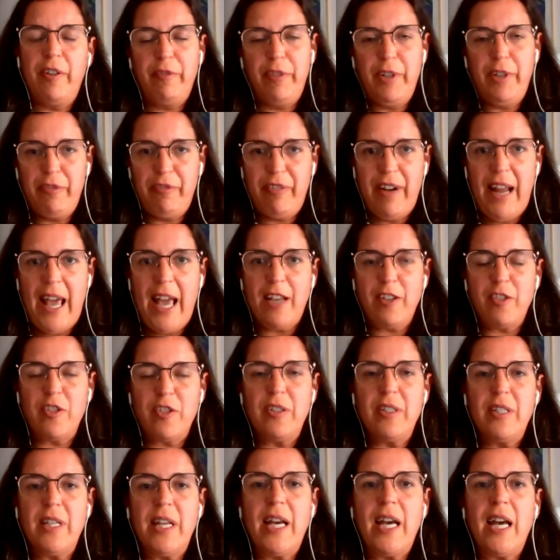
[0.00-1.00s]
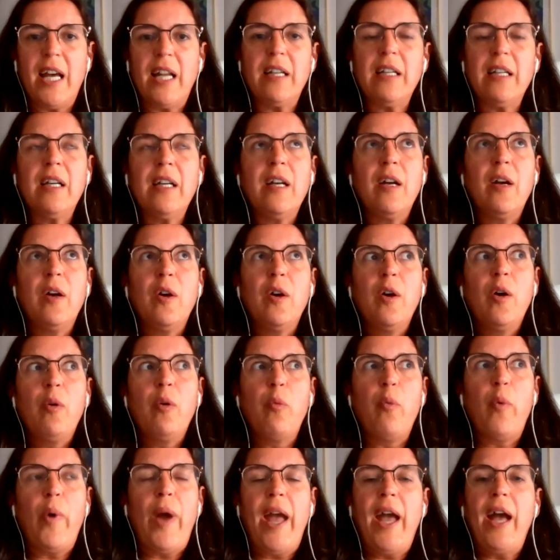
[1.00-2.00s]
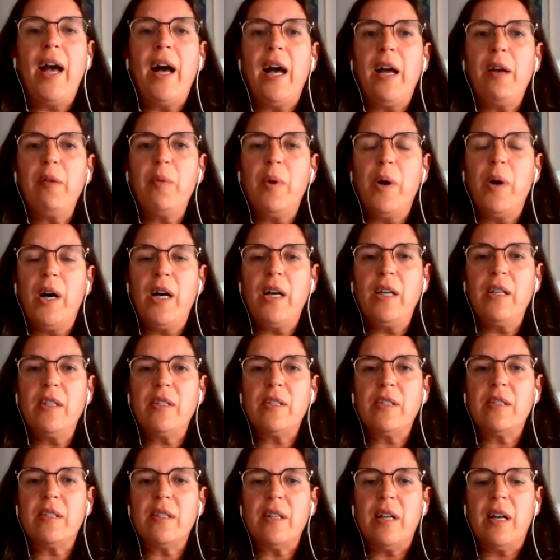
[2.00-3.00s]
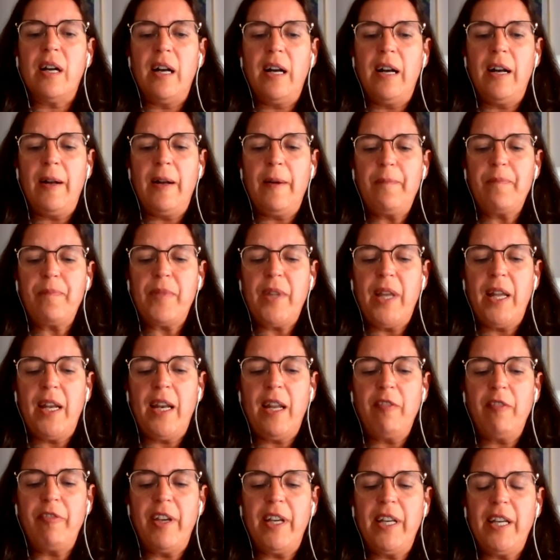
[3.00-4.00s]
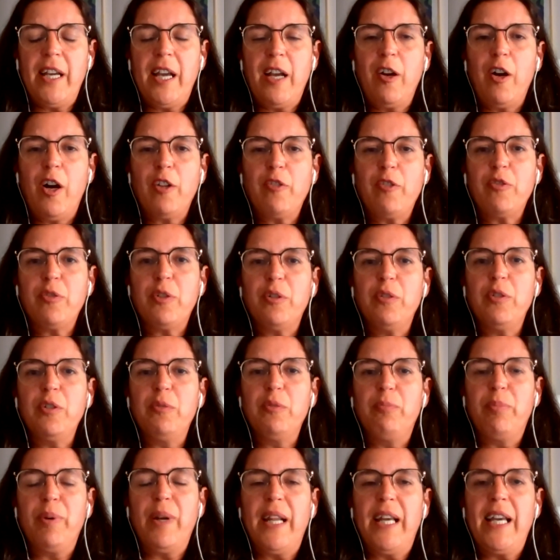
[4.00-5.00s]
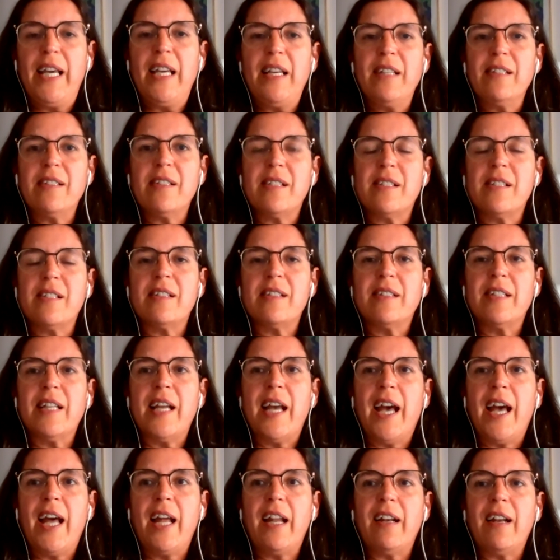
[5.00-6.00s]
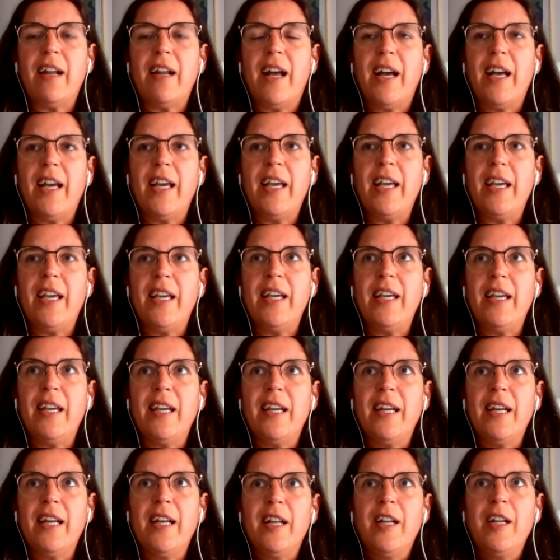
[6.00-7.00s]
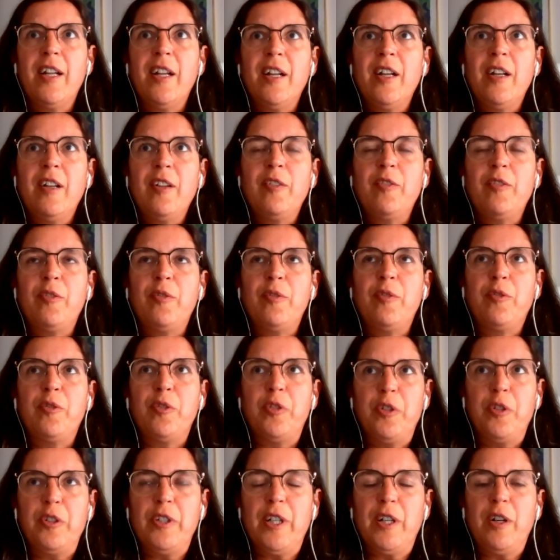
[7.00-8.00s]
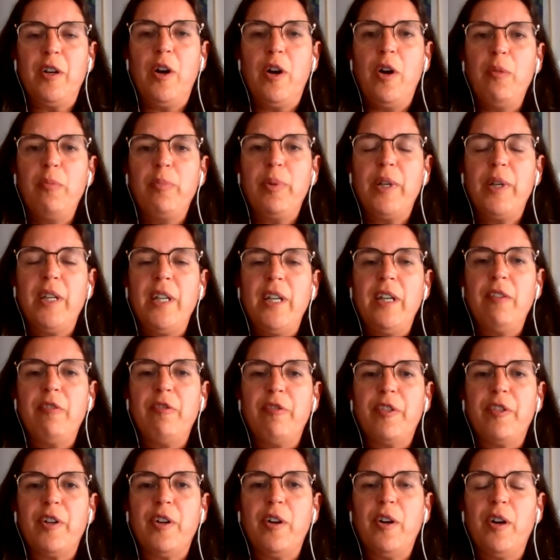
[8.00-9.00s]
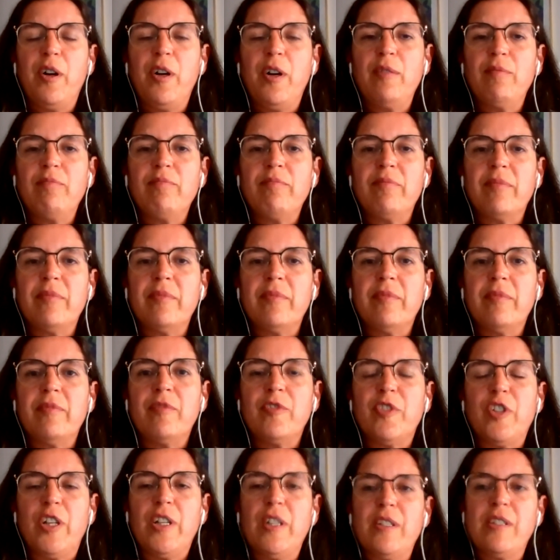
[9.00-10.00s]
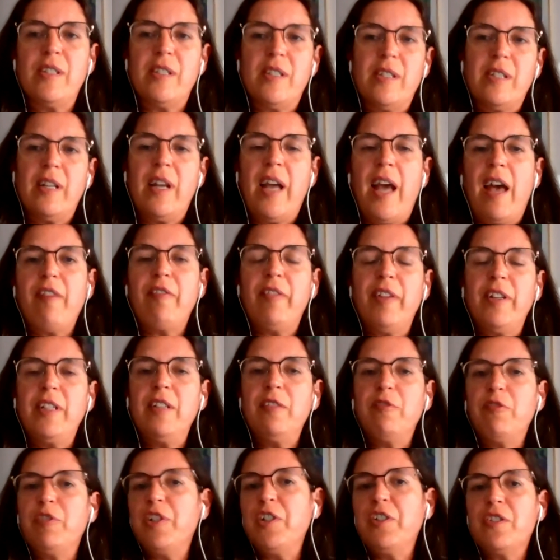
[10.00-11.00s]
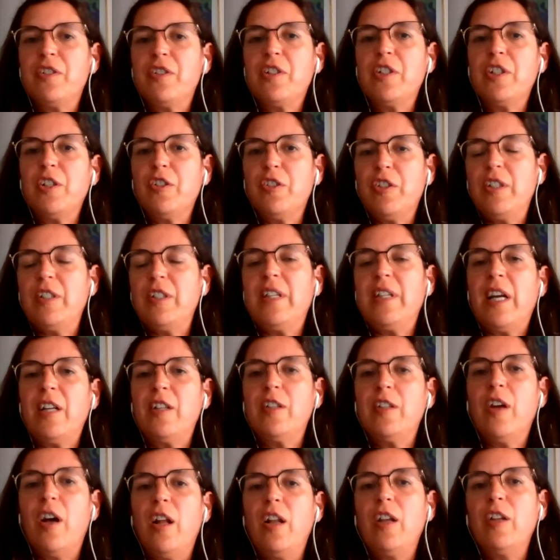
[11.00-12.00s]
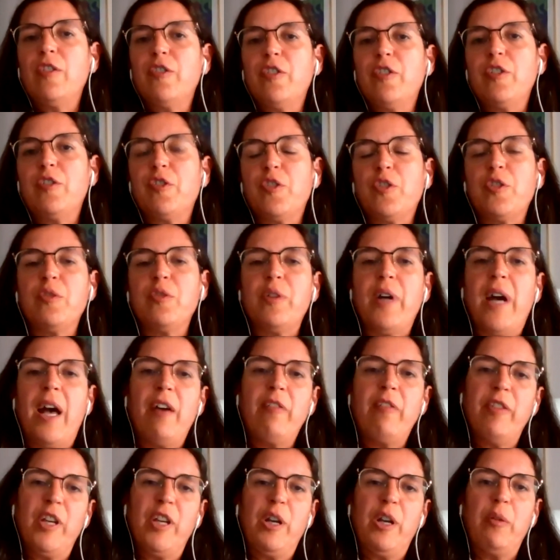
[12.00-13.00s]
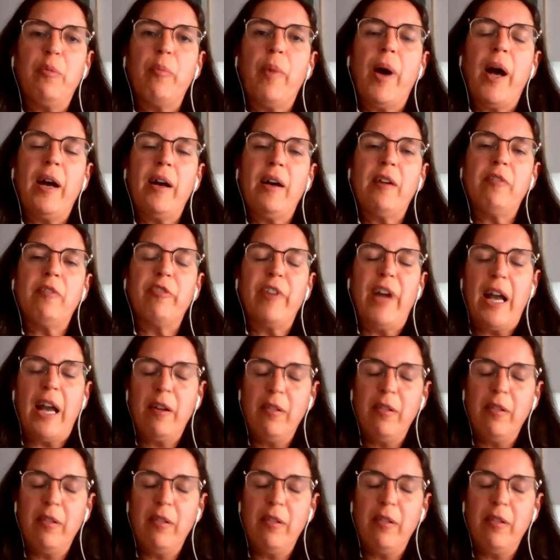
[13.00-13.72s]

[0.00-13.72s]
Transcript: reflection that where I was, and I think I got to a good place that I took the company from just having the research and technology to having a